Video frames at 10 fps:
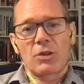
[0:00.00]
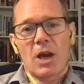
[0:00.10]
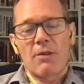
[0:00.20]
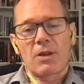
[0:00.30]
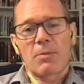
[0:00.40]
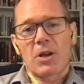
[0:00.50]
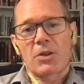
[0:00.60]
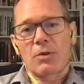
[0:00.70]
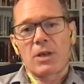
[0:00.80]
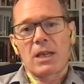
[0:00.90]
to, over the
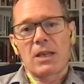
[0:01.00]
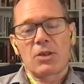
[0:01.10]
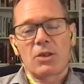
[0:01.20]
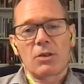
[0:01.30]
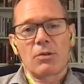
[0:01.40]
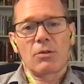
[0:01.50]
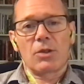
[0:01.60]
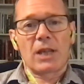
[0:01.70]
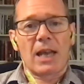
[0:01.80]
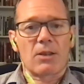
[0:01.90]
past 3 years, to
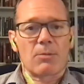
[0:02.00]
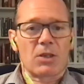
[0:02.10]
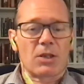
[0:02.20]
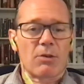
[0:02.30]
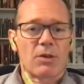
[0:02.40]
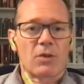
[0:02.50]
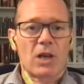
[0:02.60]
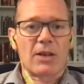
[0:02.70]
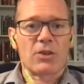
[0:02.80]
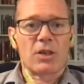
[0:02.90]
set them a series of
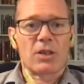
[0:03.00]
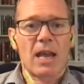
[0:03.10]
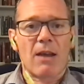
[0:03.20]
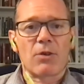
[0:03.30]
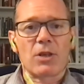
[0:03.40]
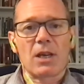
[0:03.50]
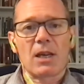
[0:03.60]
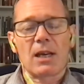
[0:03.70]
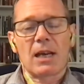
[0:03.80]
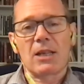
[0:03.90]
challenges every
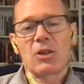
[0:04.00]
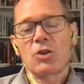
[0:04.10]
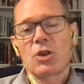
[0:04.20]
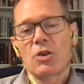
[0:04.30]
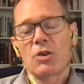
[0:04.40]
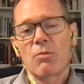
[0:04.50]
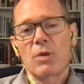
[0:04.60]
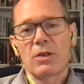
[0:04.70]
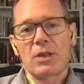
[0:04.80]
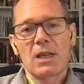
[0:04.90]
year. And in conjunction
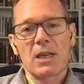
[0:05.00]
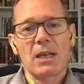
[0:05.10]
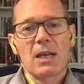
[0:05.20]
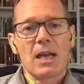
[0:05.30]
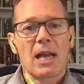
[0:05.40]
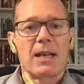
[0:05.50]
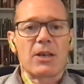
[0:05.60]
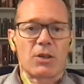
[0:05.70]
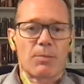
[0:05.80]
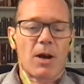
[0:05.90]
with the
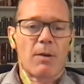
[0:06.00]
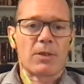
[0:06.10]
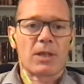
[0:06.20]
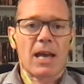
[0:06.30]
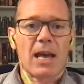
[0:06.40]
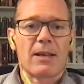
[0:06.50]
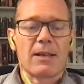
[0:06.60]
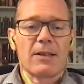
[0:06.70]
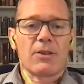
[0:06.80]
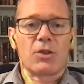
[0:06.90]
English department there,
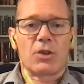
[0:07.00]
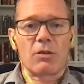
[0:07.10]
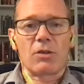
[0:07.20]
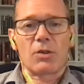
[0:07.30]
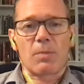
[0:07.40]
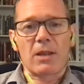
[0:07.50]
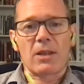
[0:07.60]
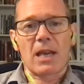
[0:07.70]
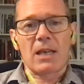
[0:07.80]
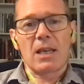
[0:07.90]
the students spend
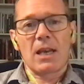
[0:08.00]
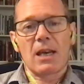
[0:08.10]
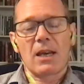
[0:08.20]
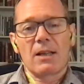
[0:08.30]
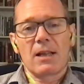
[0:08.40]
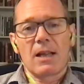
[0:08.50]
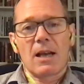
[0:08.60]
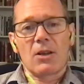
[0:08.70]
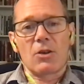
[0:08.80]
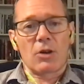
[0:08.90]
their year
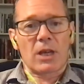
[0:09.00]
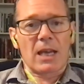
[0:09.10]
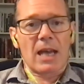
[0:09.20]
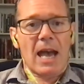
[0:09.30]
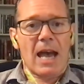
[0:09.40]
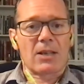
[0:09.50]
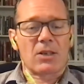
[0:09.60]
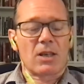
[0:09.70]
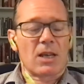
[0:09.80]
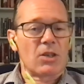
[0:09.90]
looking
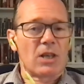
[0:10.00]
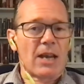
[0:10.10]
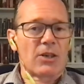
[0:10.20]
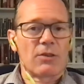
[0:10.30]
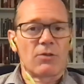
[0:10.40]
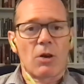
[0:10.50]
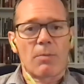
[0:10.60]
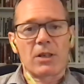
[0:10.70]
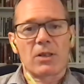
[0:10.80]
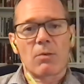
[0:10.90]
at a selection of
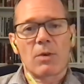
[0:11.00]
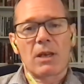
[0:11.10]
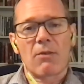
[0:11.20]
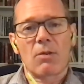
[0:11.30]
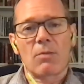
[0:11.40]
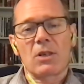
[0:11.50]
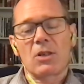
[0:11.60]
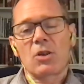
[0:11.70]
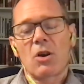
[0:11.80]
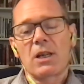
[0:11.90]
topics that we give them and
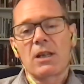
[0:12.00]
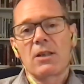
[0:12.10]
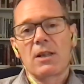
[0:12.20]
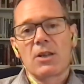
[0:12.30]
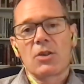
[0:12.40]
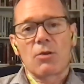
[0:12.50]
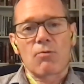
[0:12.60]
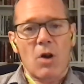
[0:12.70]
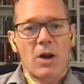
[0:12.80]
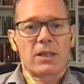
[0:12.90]
deciding to
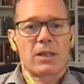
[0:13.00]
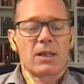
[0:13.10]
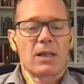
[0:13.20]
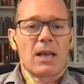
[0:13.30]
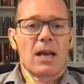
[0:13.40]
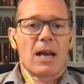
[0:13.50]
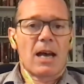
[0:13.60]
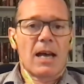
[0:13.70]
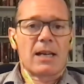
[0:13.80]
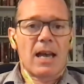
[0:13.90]
write
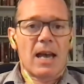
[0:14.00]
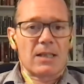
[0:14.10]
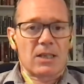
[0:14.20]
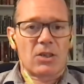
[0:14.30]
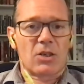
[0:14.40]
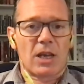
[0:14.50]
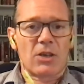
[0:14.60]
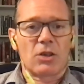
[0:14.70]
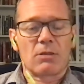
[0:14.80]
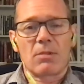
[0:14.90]
a
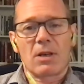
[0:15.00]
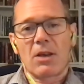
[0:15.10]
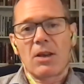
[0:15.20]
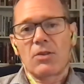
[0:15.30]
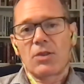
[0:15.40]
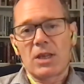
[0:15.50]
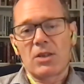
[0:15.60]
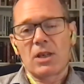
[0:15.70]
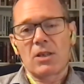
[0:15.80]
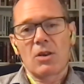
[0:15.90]

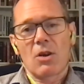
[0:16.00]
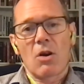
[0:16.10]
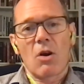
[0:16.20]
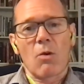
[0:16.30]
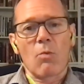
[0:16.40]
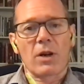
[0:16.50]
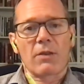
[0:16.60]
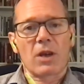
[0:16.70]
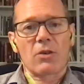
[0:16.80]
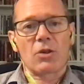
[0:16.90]
thesis on one
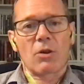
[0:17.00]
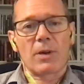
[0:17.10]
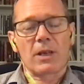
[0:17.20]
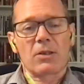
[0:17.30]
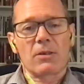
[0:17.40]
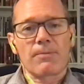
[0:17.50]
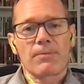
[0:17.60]
of those topics.